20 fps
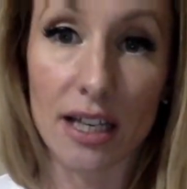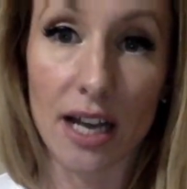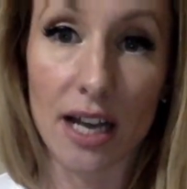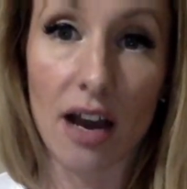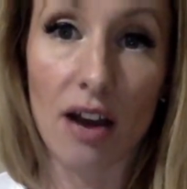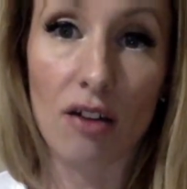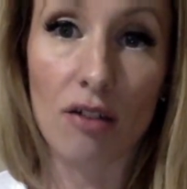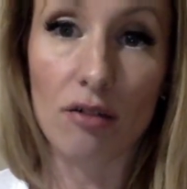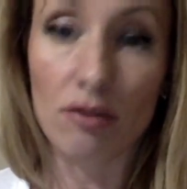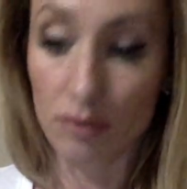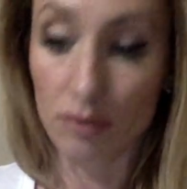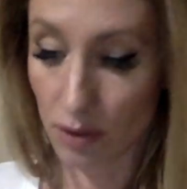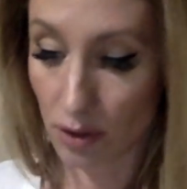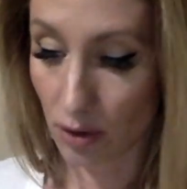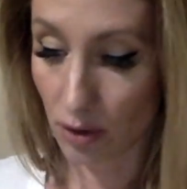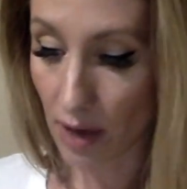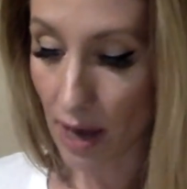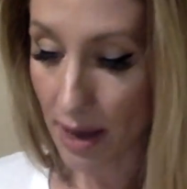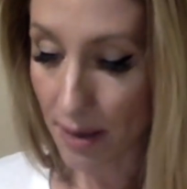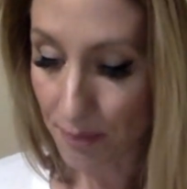now,
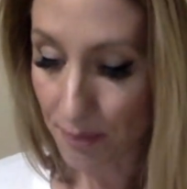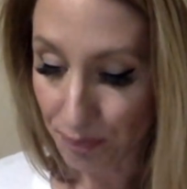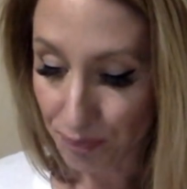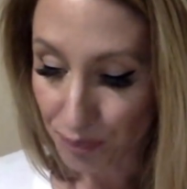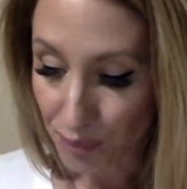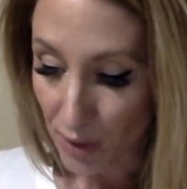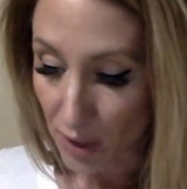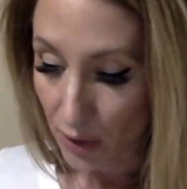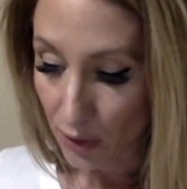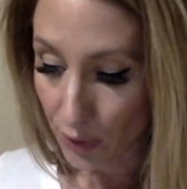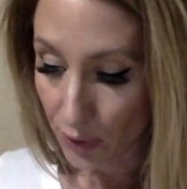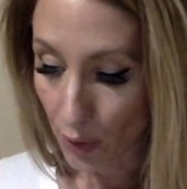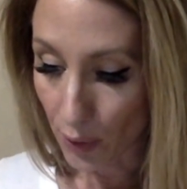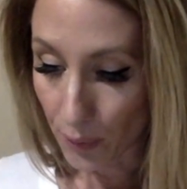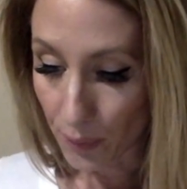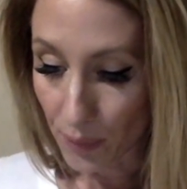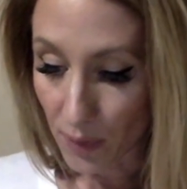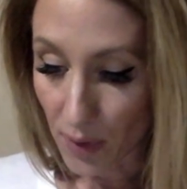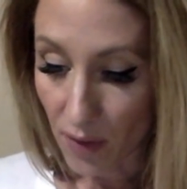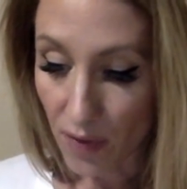okay? So
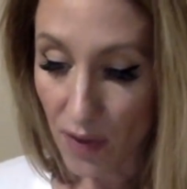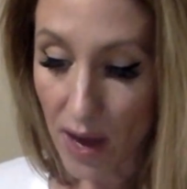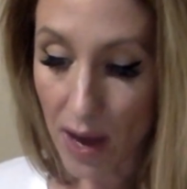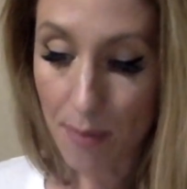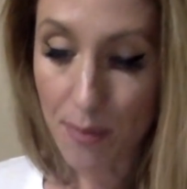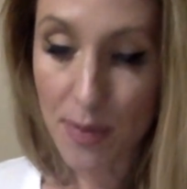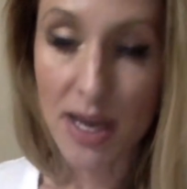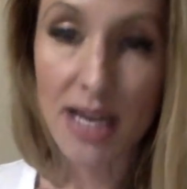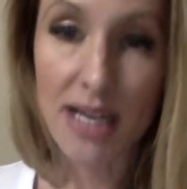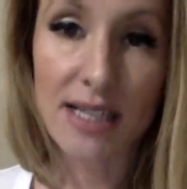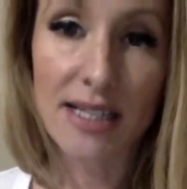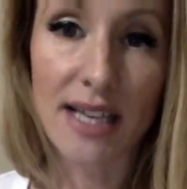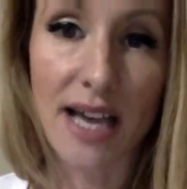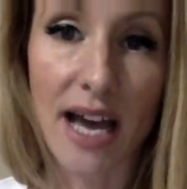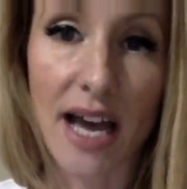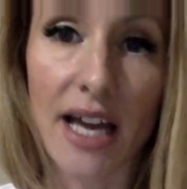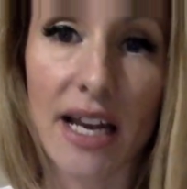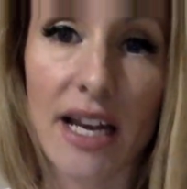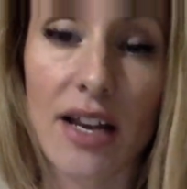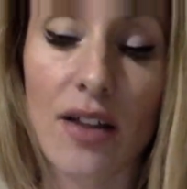that being
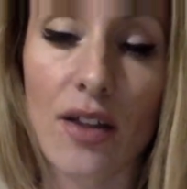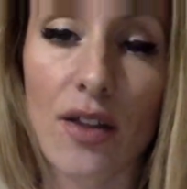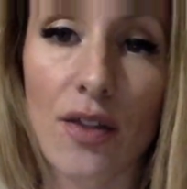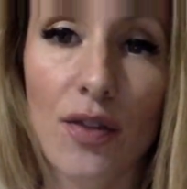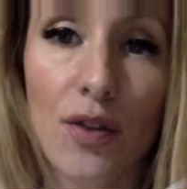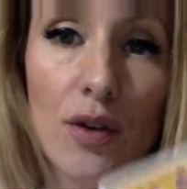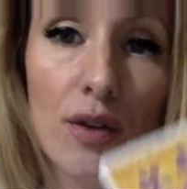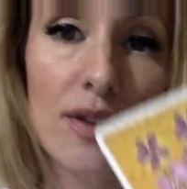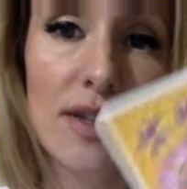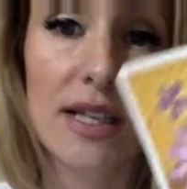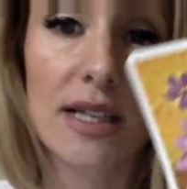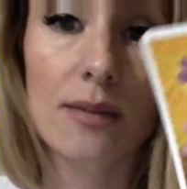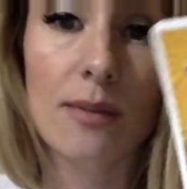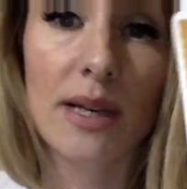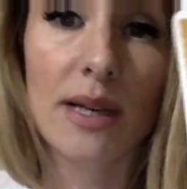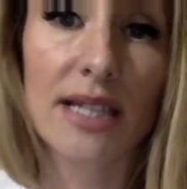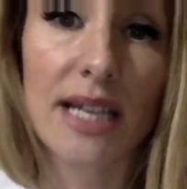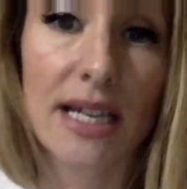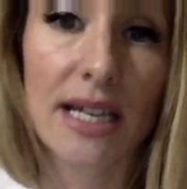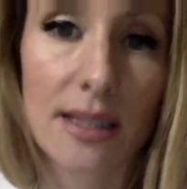said, those things
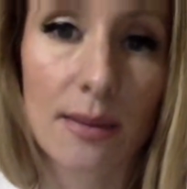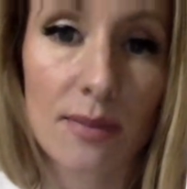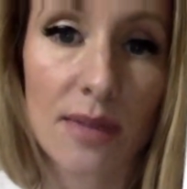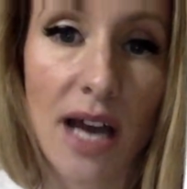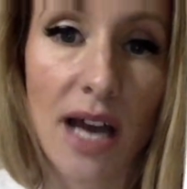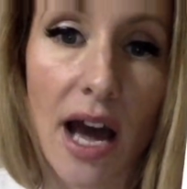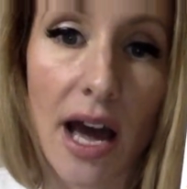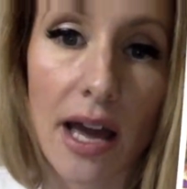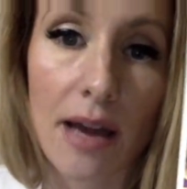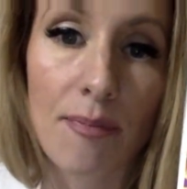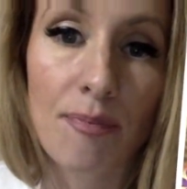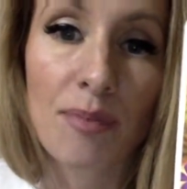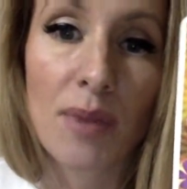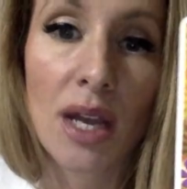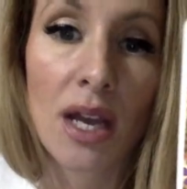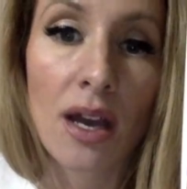might take some time.